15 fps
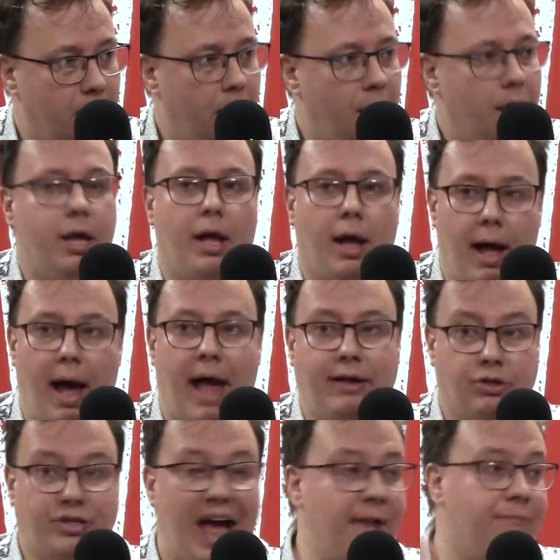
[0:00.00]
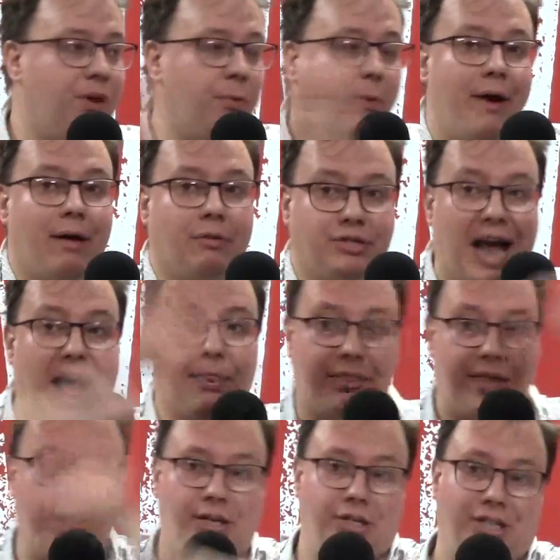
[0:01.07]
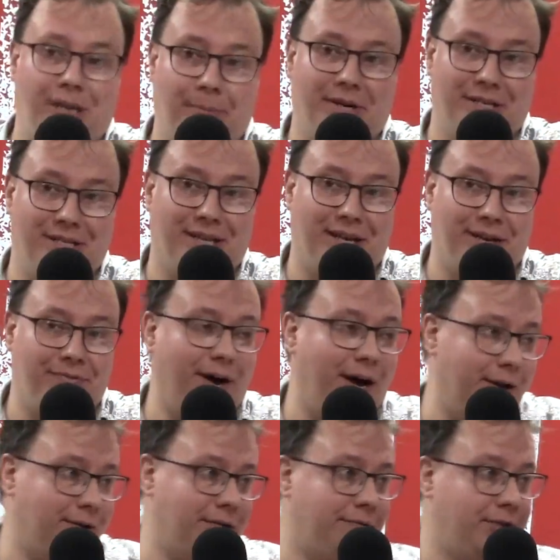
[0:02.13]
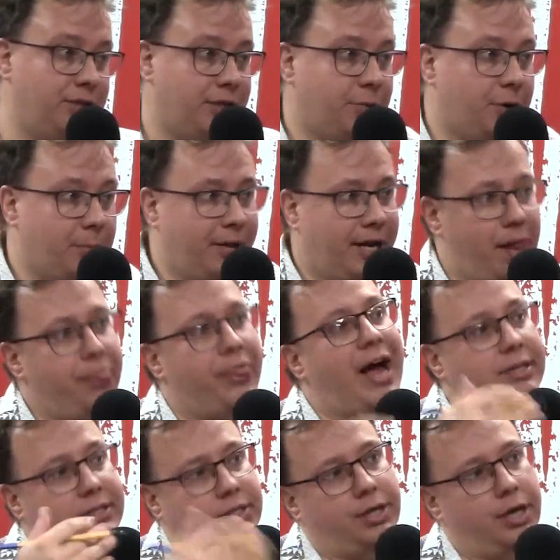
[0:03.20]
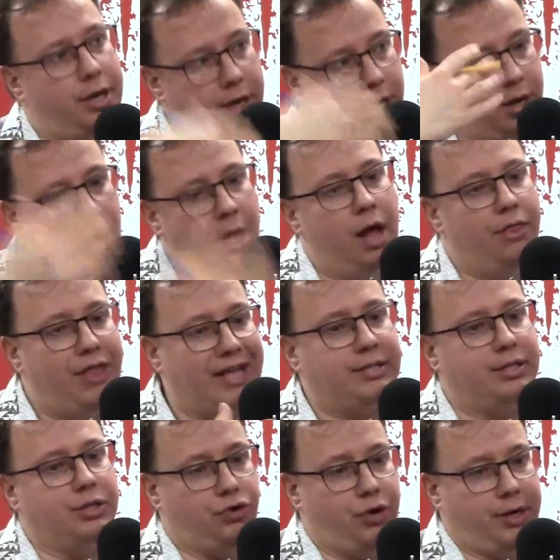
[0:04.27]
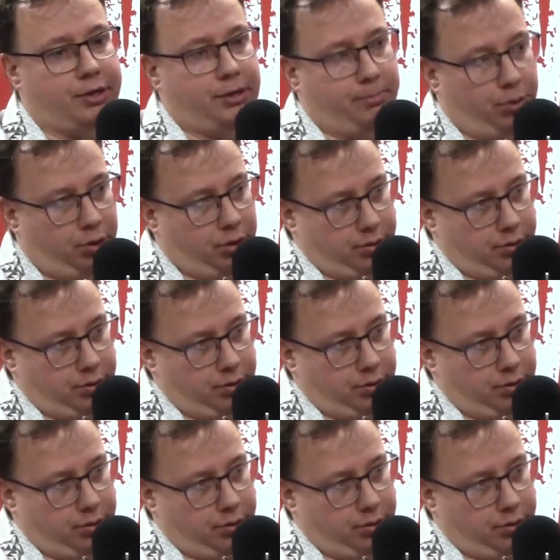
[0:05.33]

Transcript: he's everywhere else and then in Champions League finals, if you see what I mean. And that's the trick to pull.